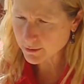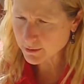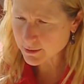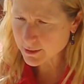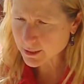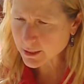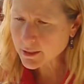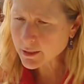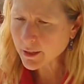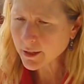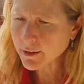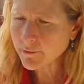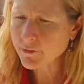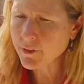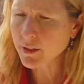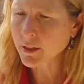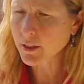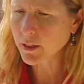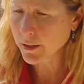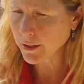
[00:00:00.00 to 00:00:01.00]
didn't have
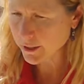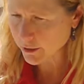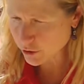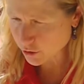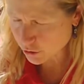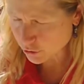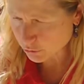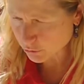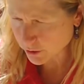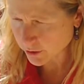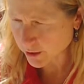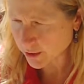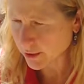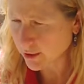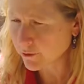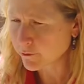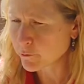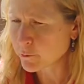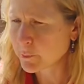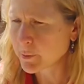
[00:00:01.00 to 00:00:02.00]
the luxury
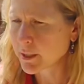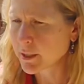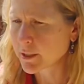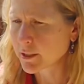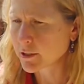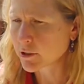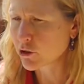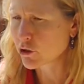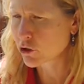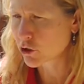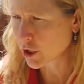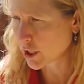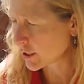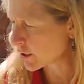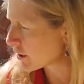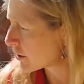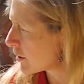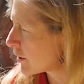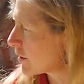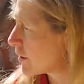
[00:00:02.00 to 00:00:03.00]
of being
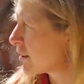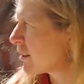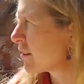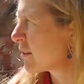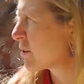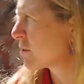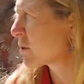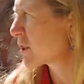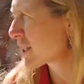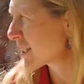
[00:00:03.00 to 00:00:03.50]
gentle or